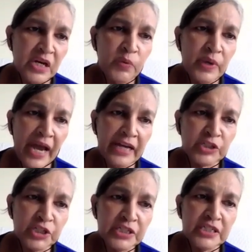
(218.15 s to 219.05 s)
we
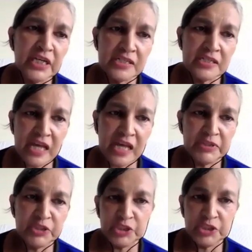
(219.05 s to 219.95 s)
actually
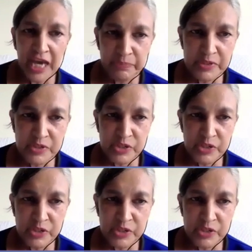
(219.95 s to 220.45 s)
established the APPIS